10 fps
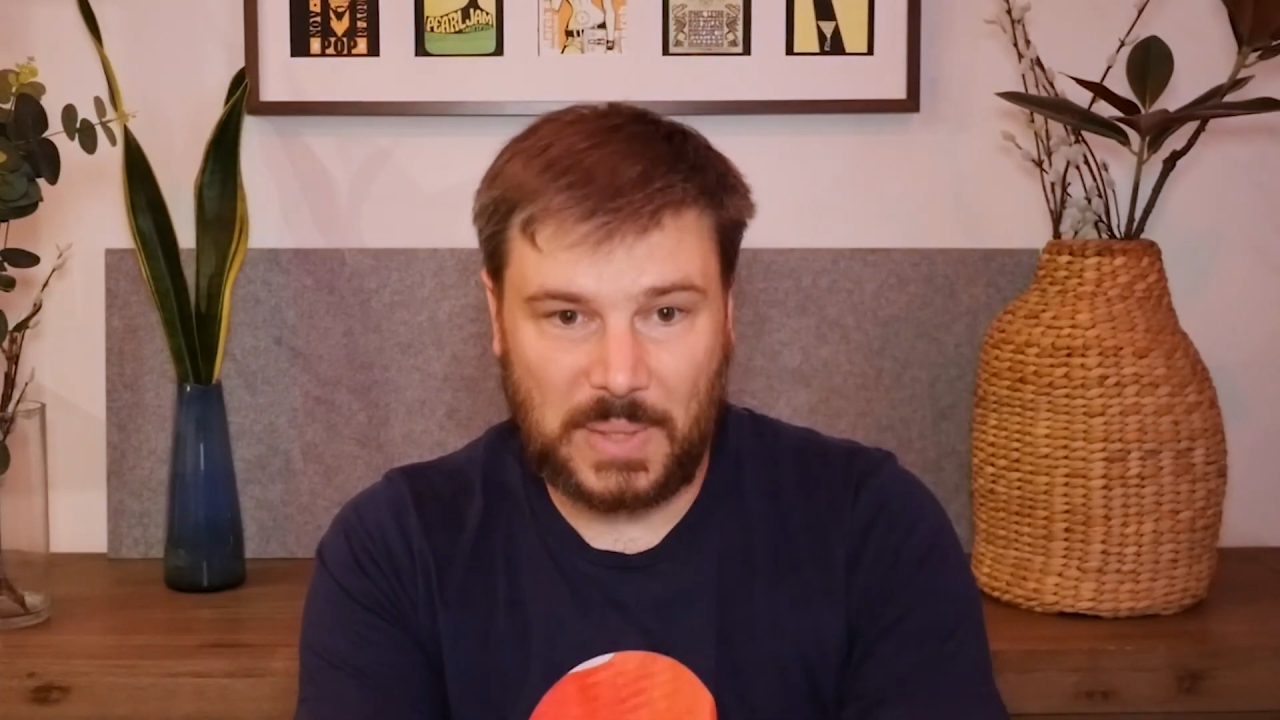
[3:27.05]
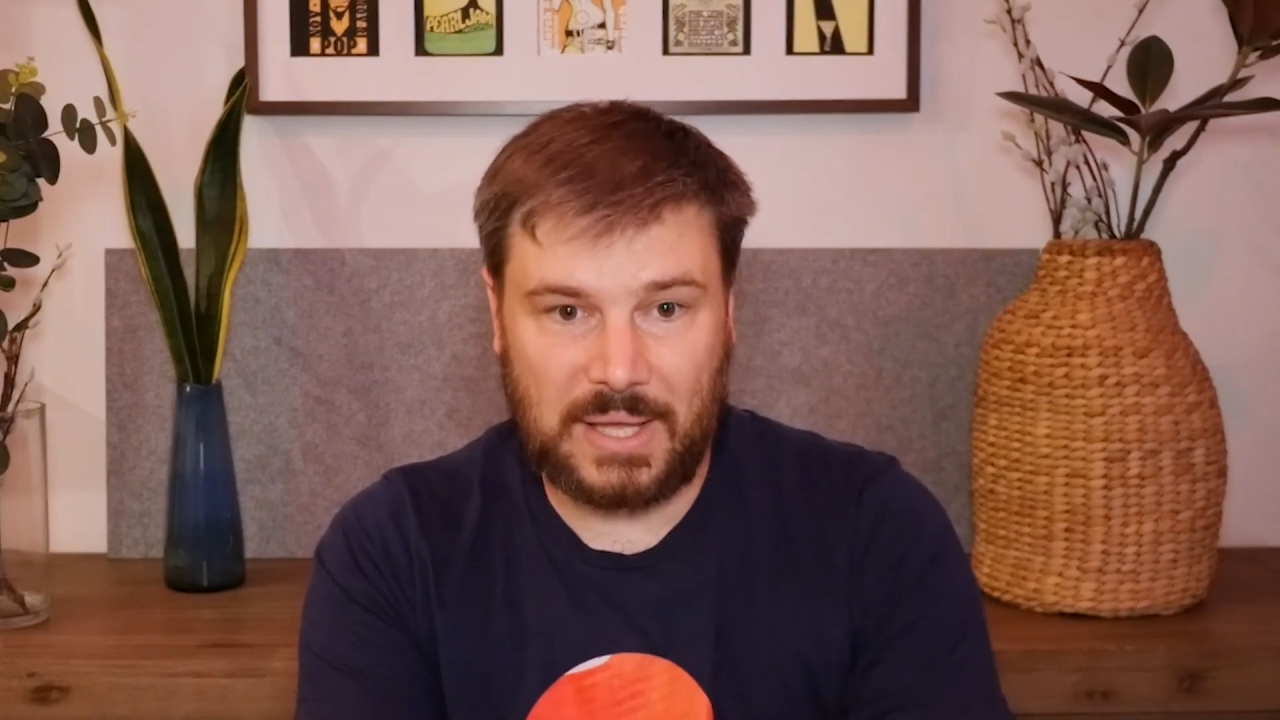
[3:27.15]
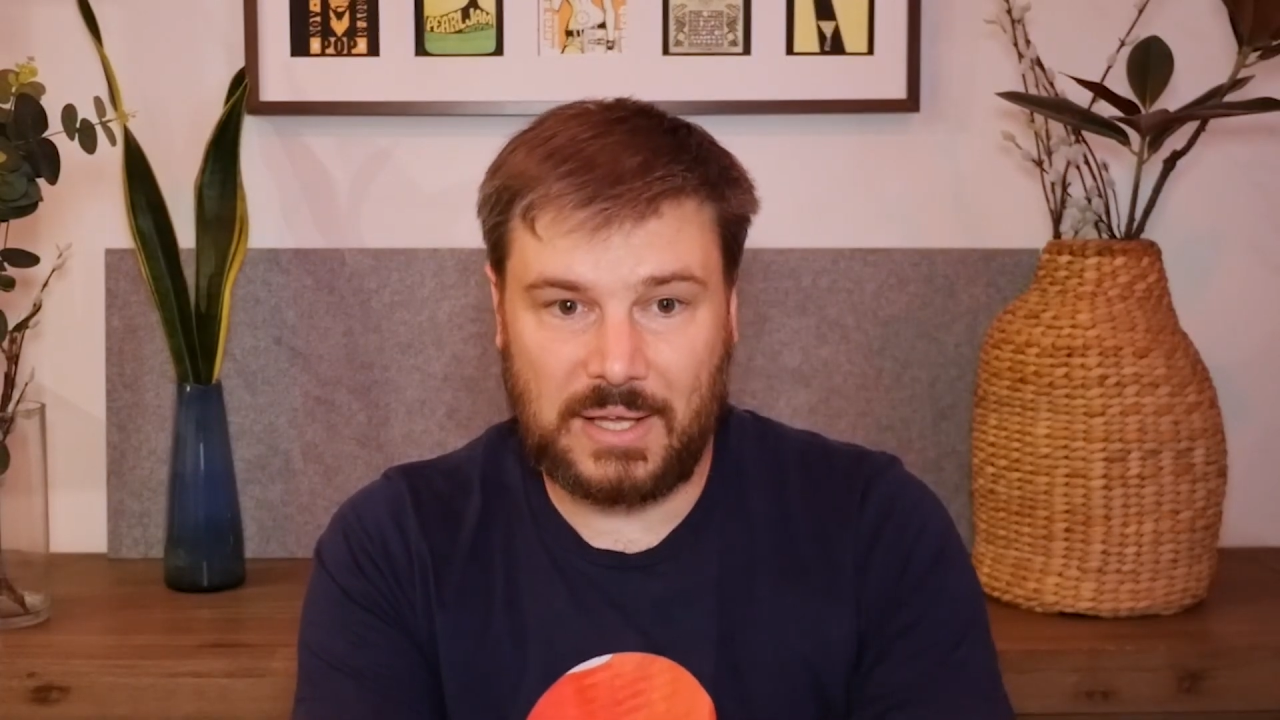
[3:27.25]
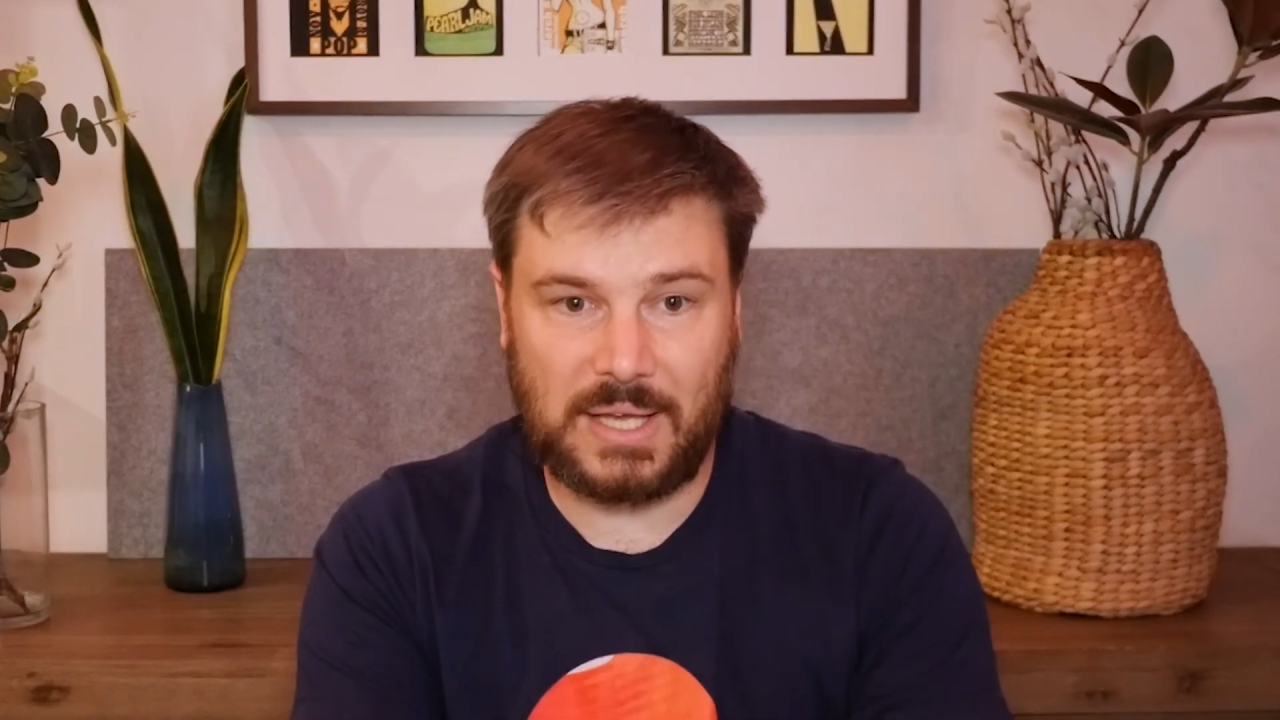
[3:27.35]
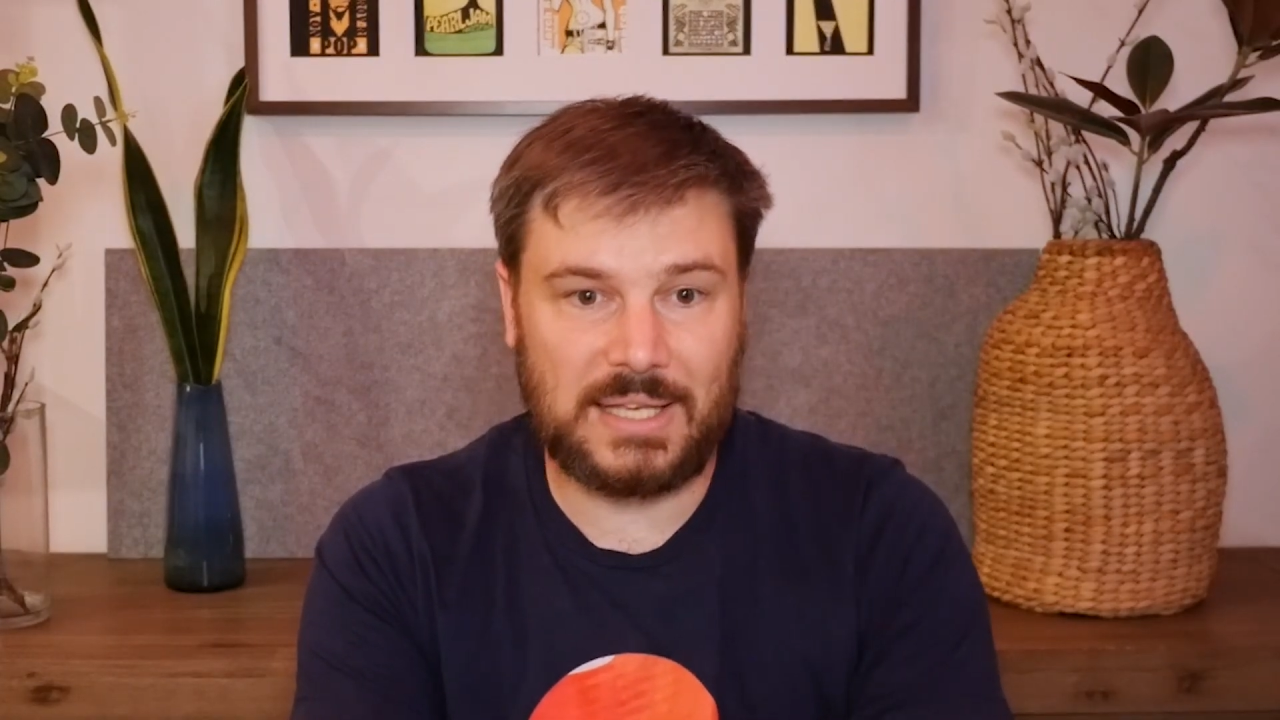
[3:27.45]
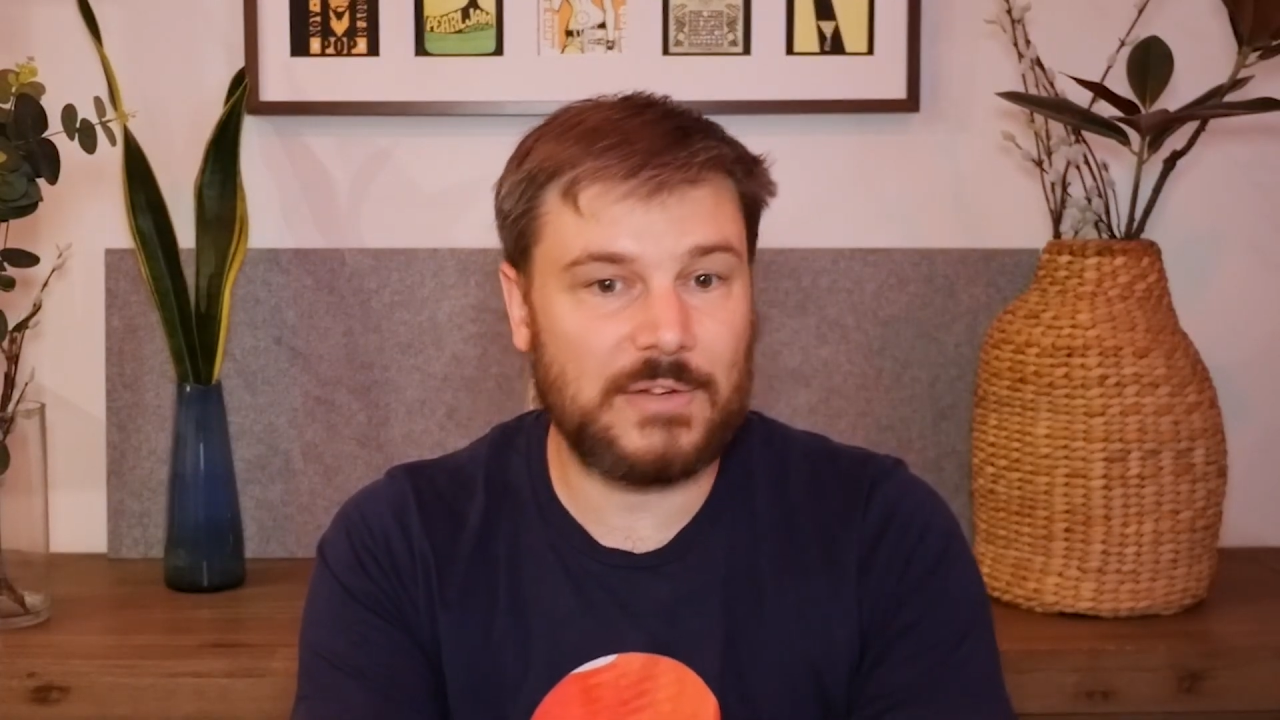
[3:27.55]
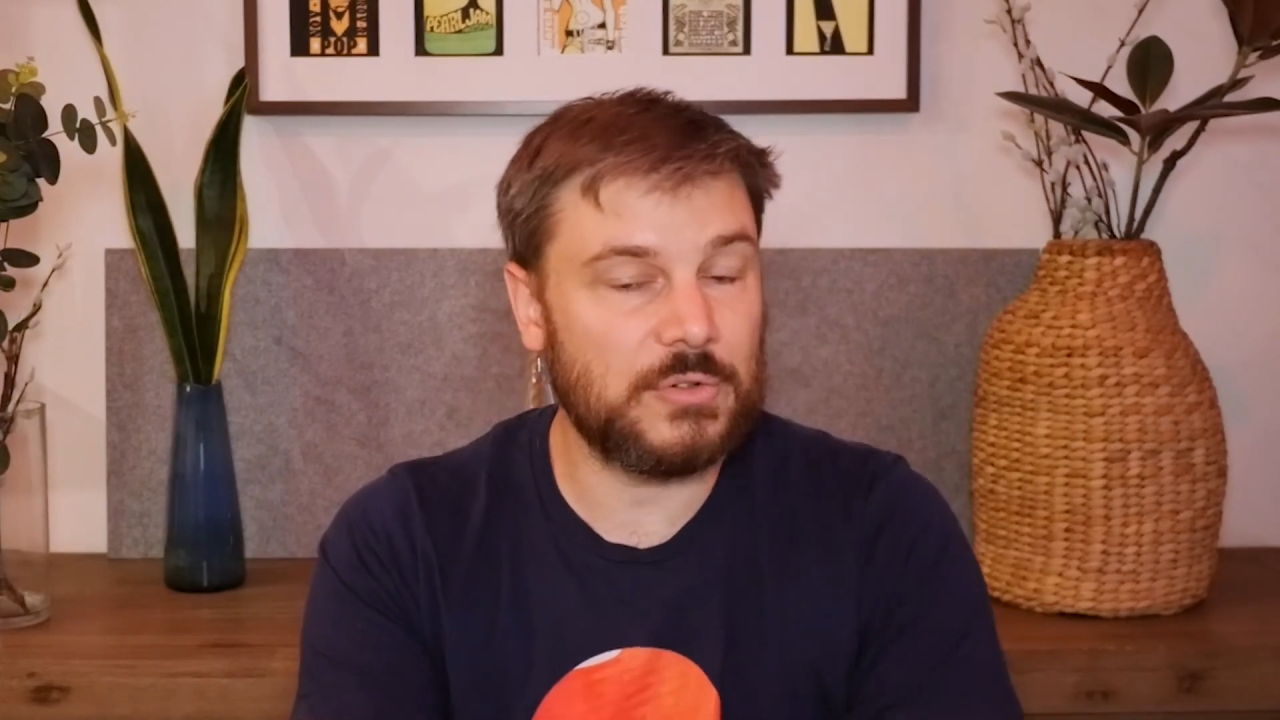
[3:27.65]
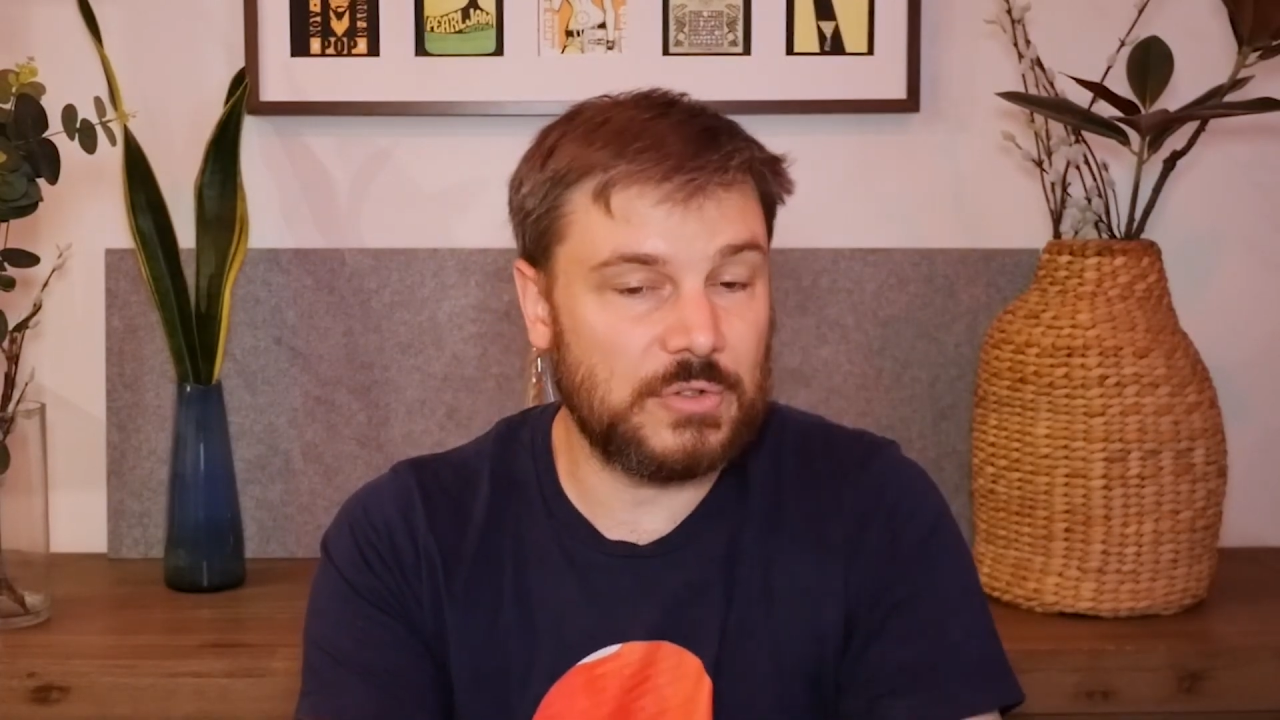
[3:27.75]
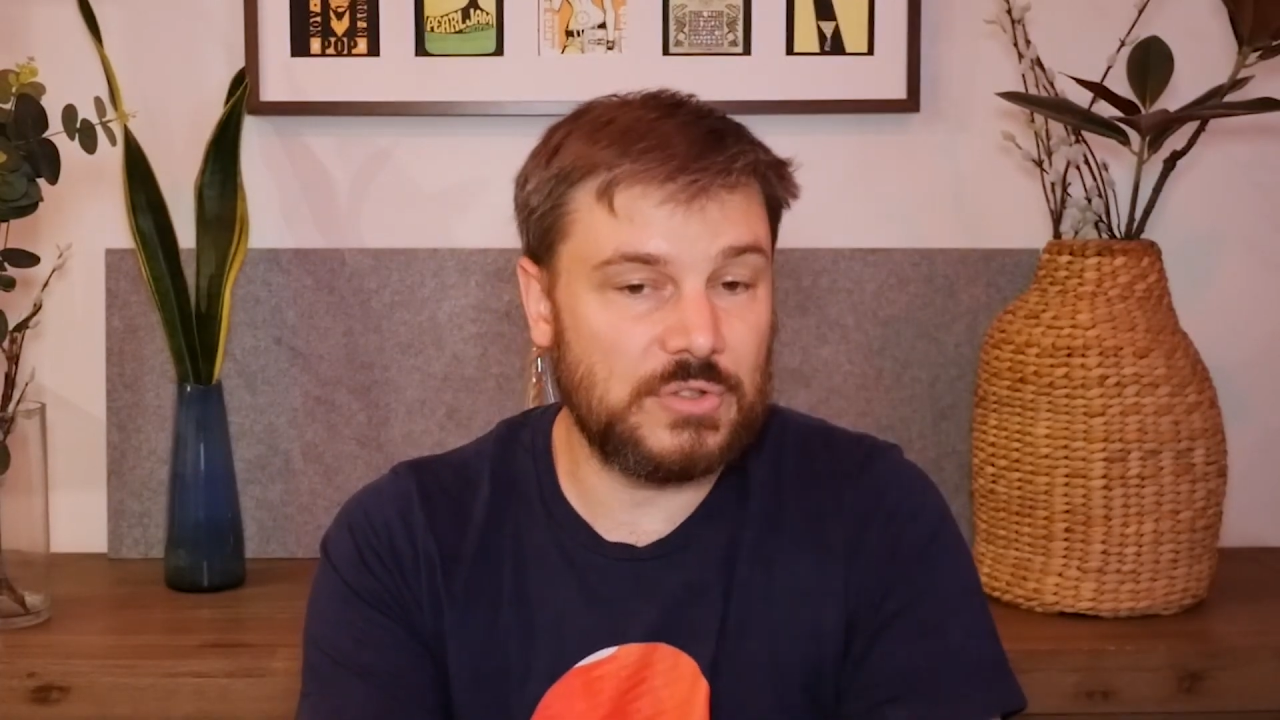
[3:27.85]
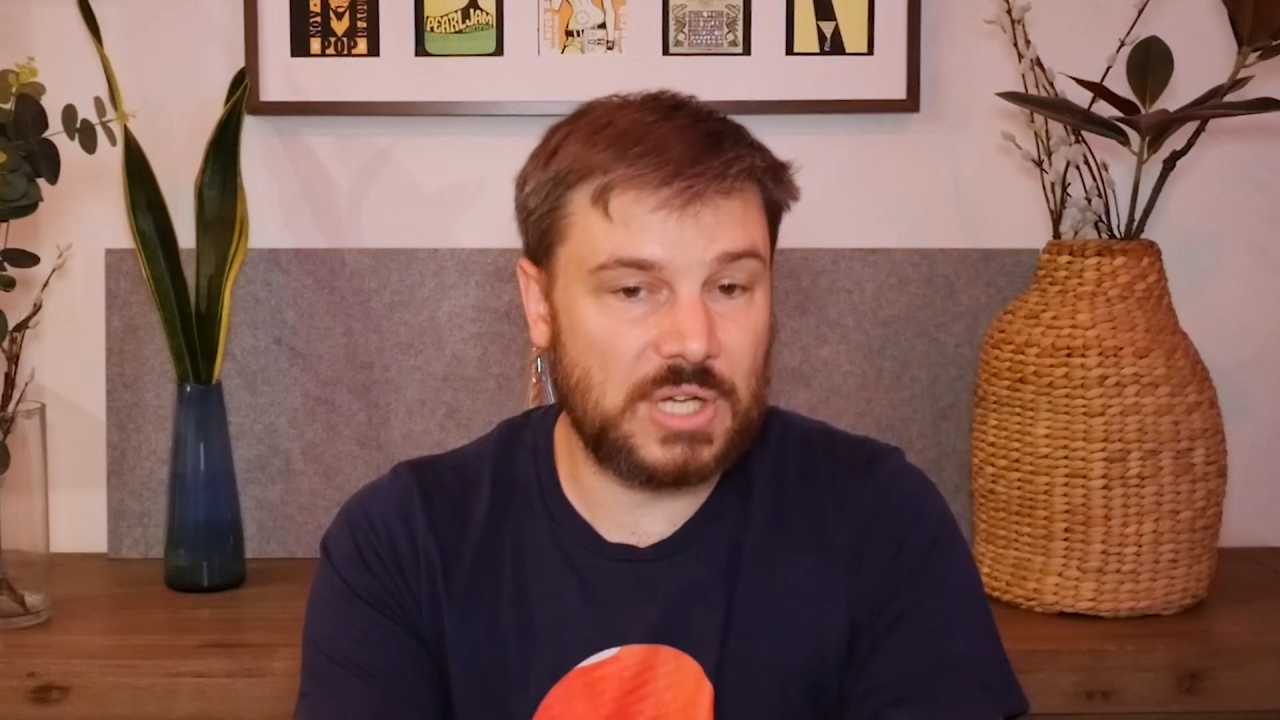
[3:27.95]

uh, a level 2